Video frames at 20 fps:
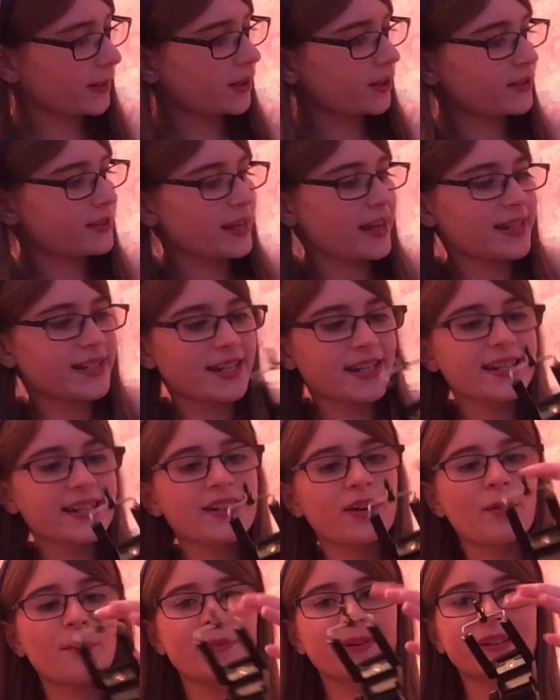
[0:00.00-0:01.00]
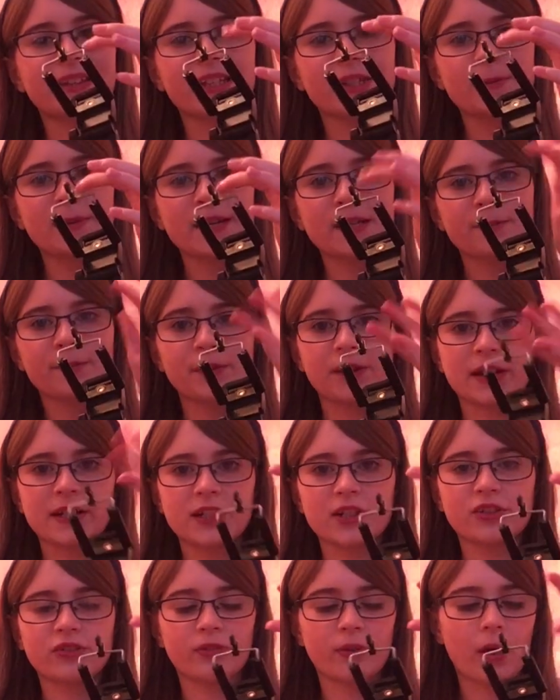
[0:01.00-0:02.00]
because it did come with this piece but you had
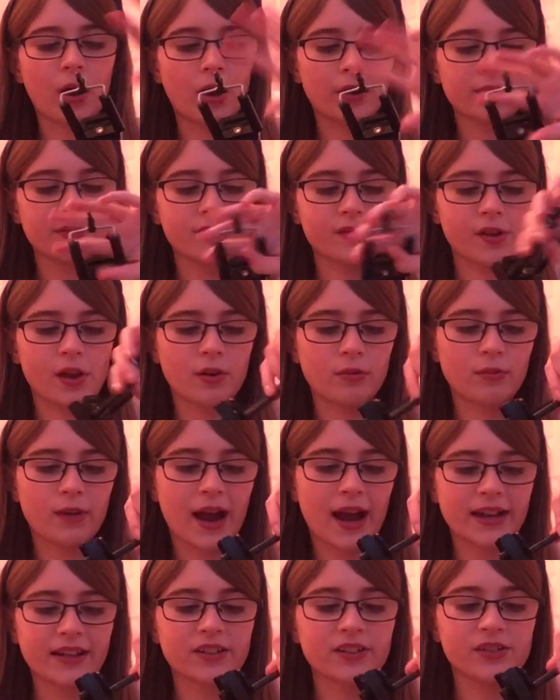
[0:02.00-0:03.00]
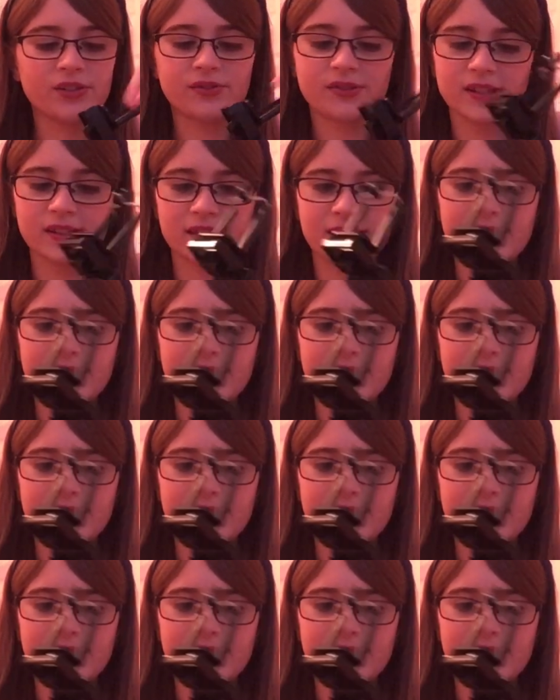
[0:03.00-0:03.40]
to screw it on so I can use this.